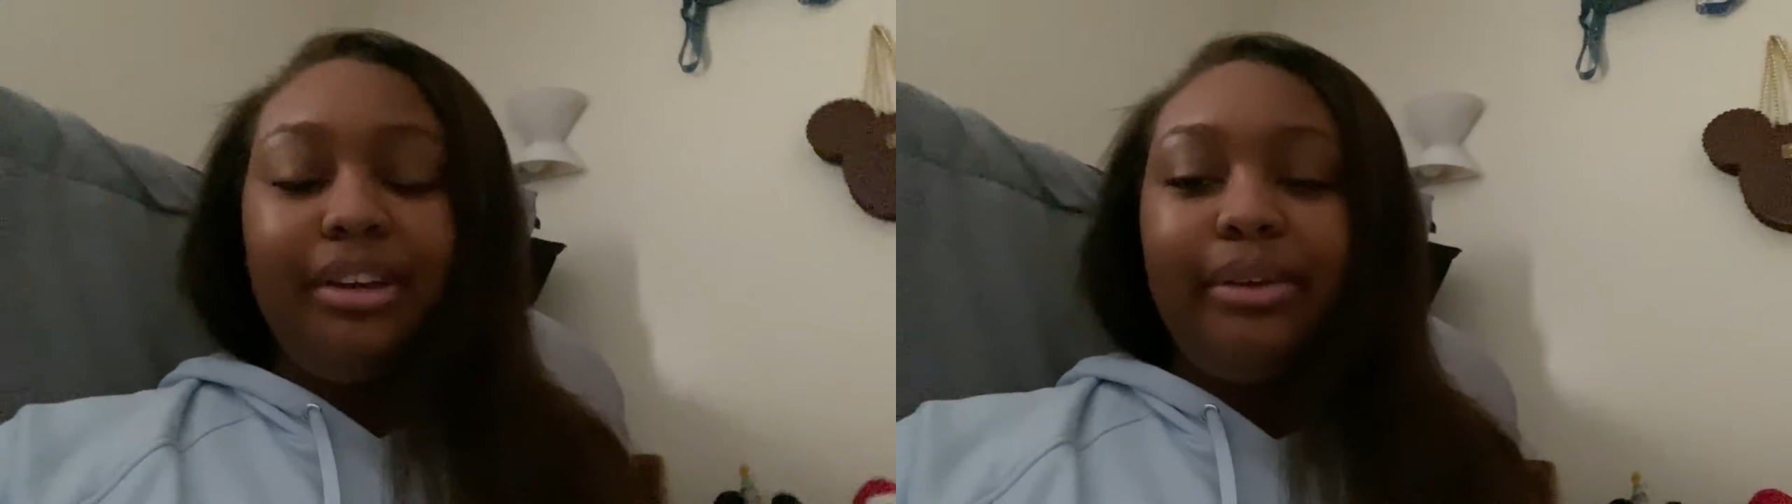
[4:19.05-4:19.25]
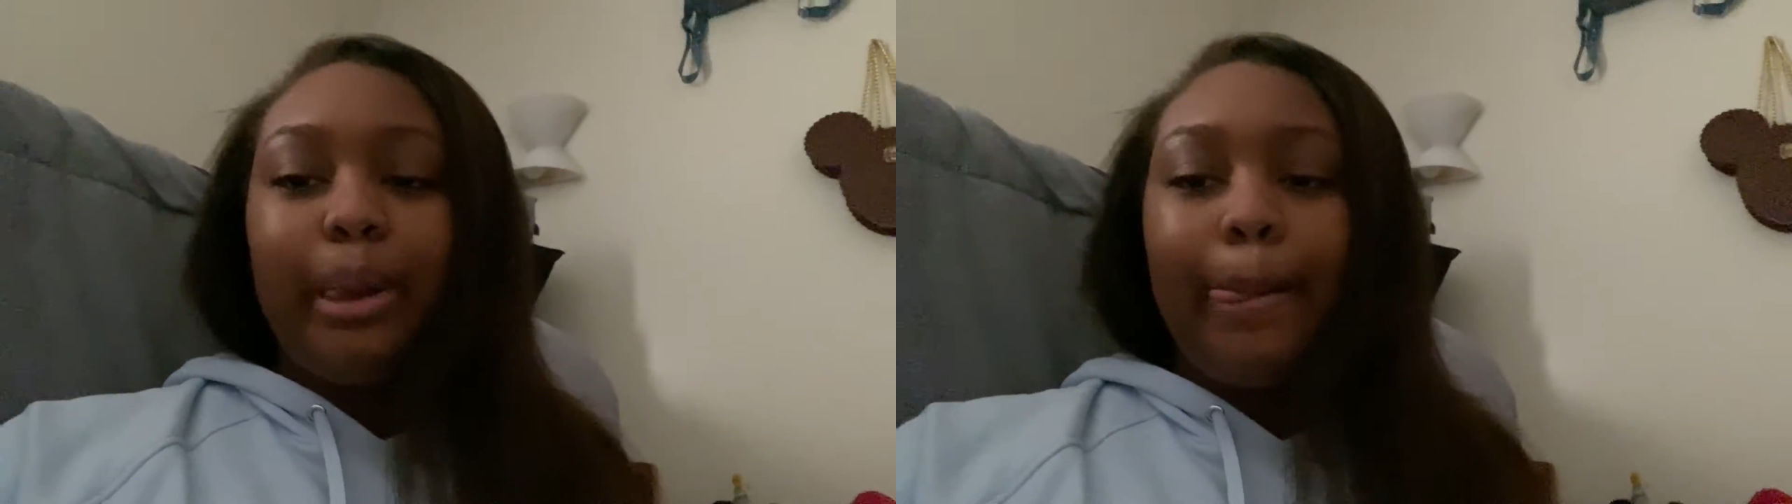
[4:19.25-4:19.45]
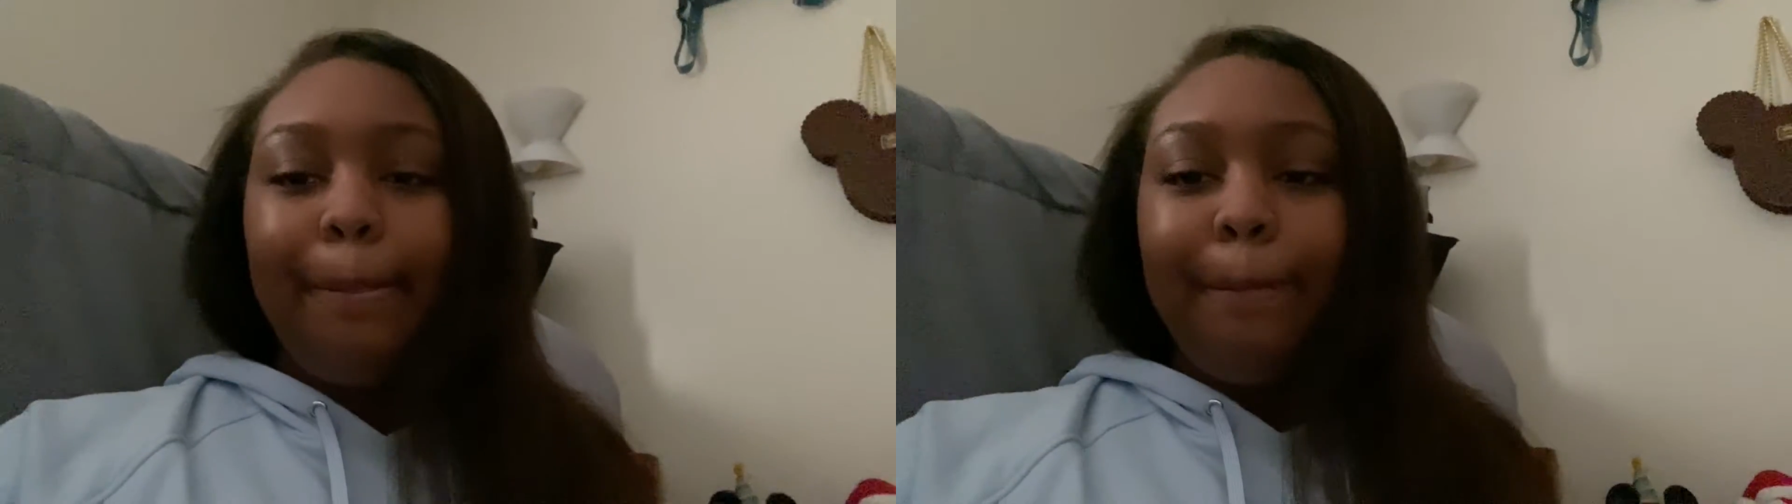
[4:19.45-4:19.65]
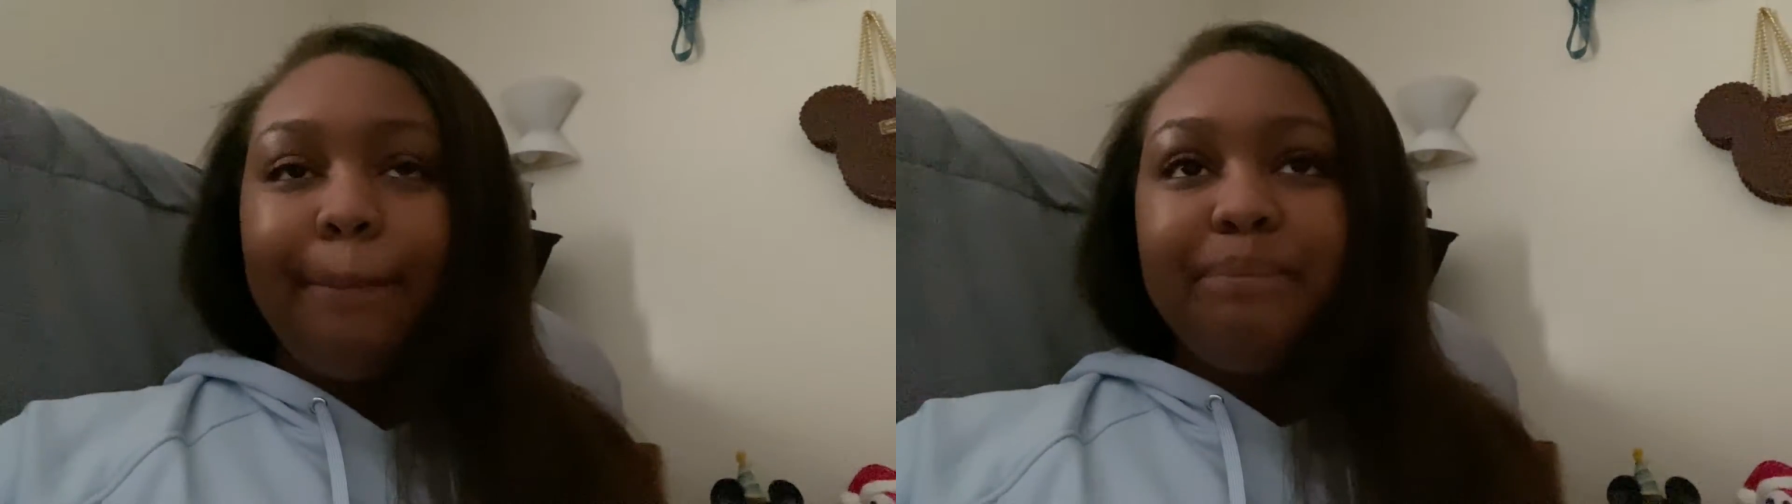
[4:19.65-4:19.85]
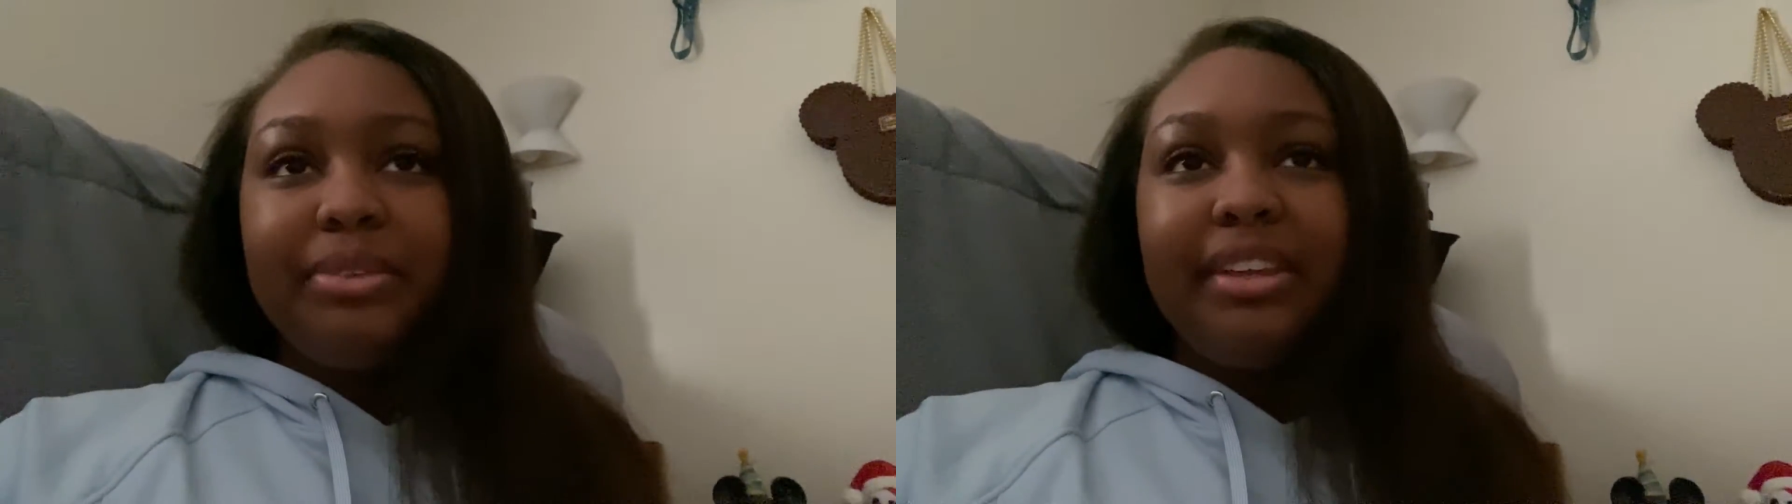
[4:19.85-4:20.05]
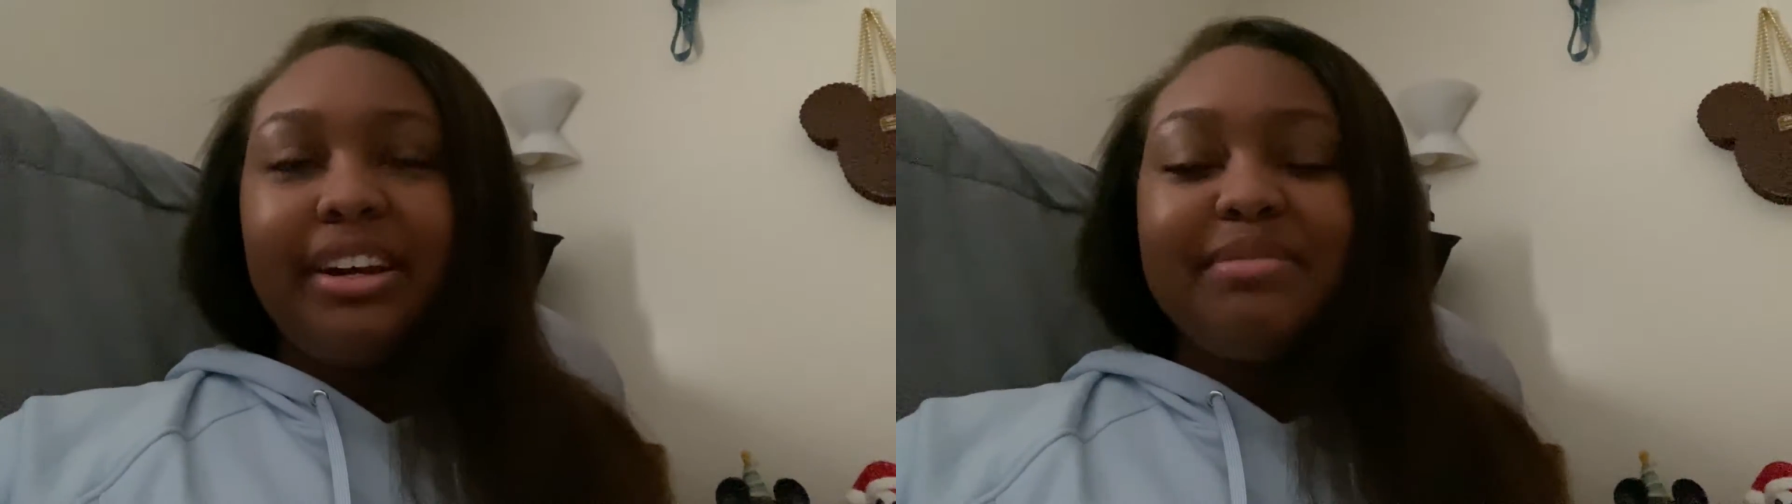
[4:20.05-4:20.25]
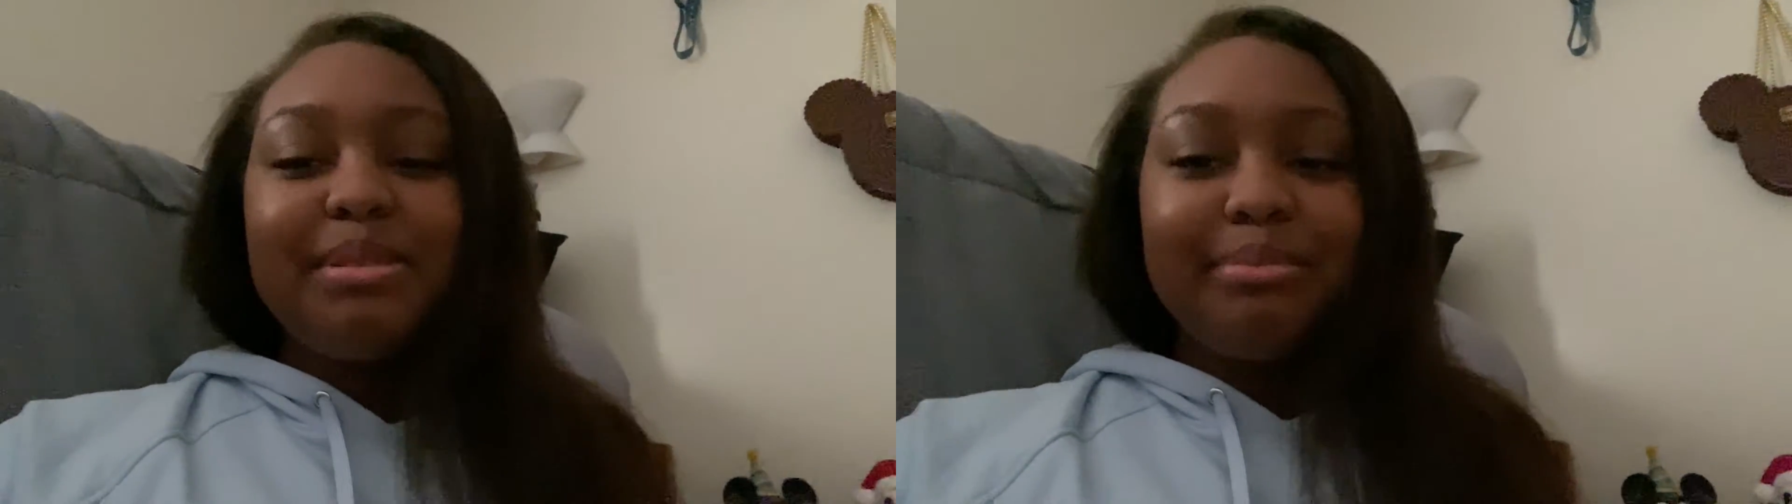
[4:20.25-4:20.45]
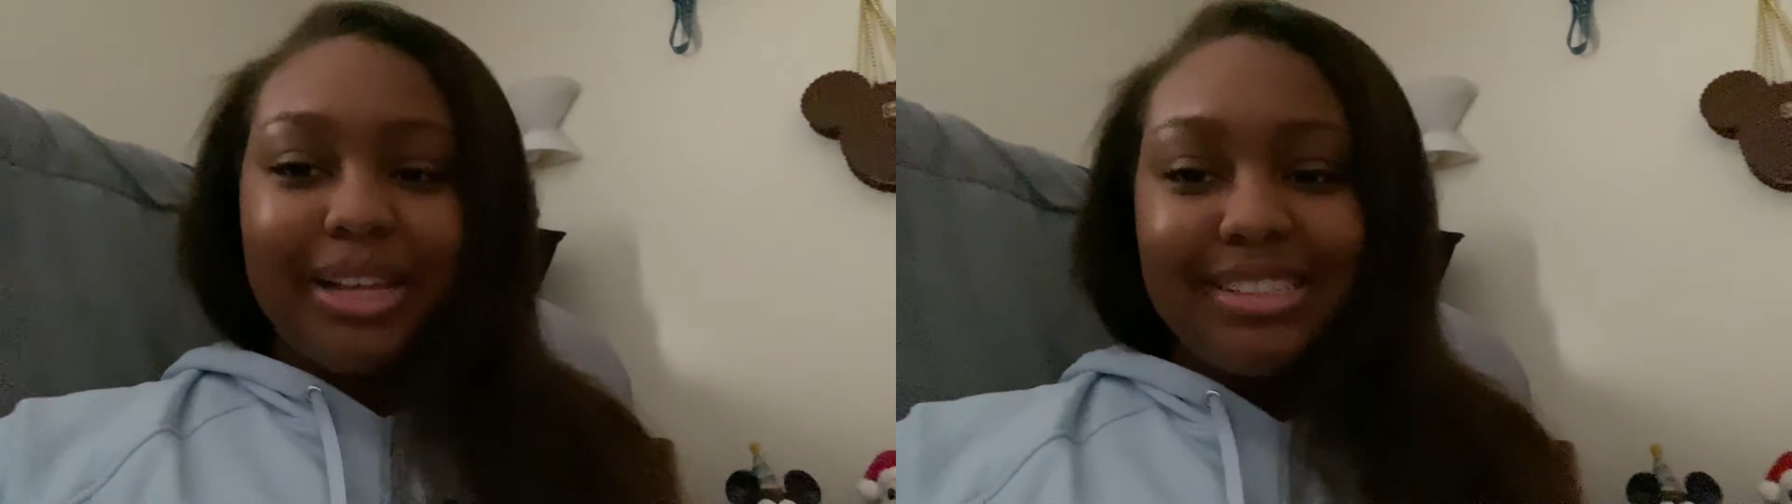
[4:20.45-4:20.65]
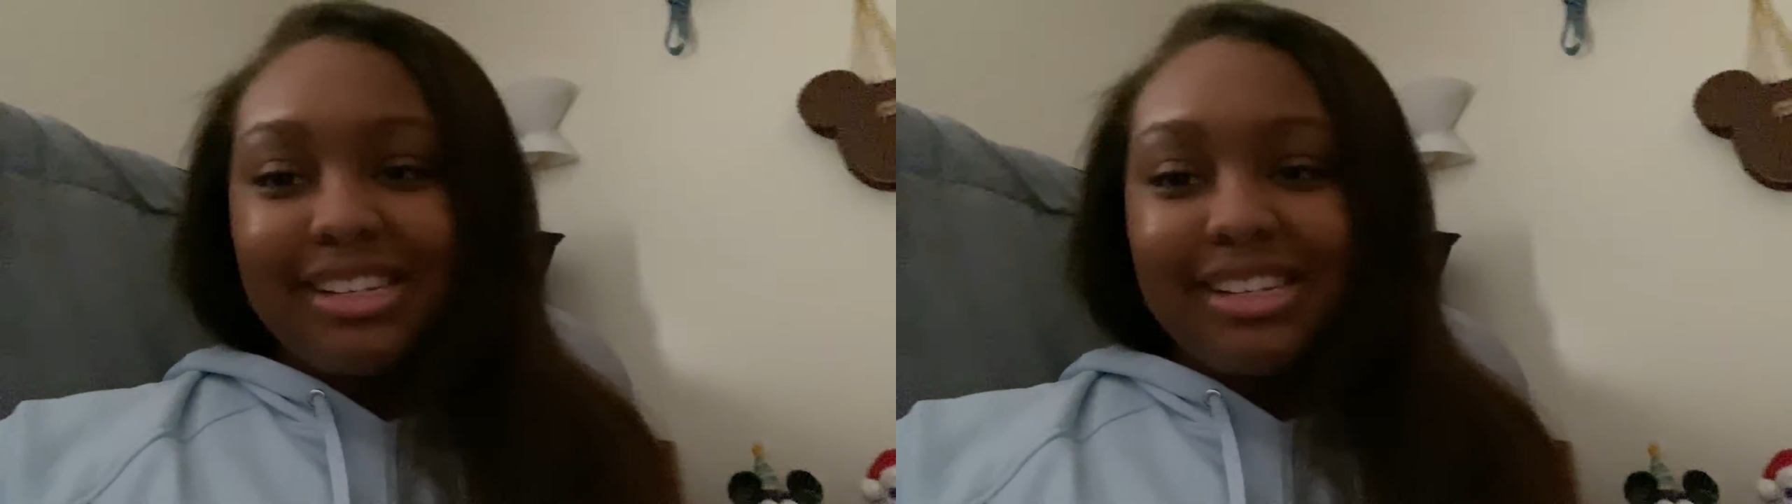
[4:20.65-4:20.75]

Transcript: And then I have my black